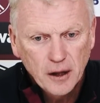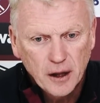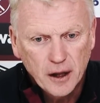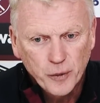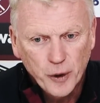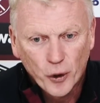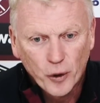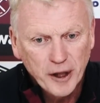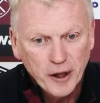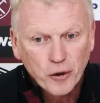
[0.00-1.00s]
and we
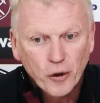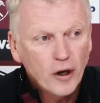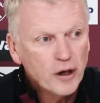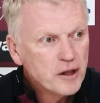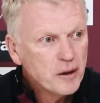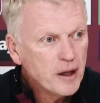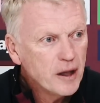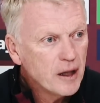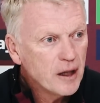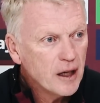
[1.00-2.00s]
hope that he'll go on to
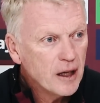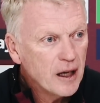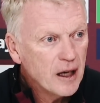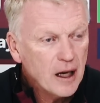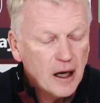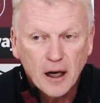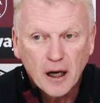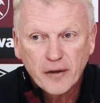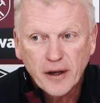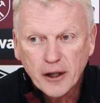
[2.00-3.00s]
be
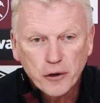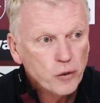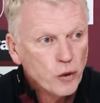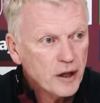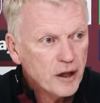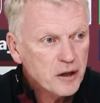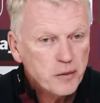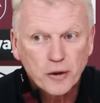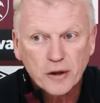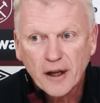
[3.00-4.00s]
a very good working
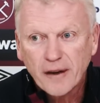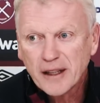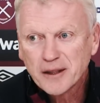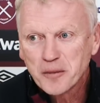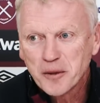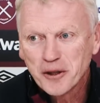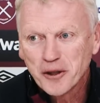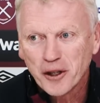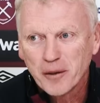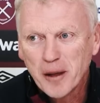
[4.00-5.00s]
sporting director. But you've
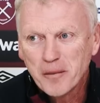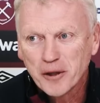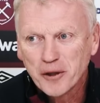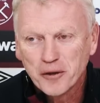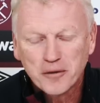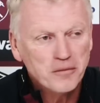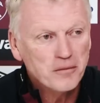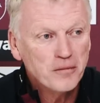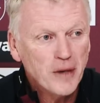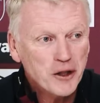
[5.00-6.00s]
got to remember,
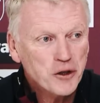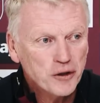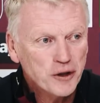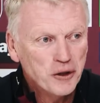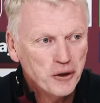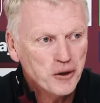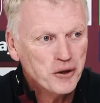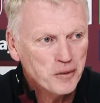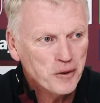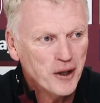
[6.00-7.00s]
Mark's only new,
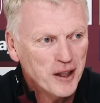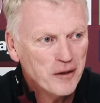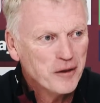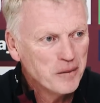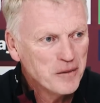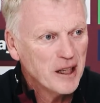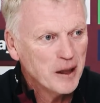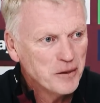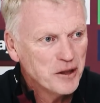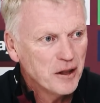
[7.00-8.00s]
so we've got to give him
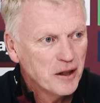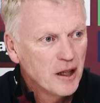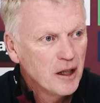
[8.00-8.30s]
time to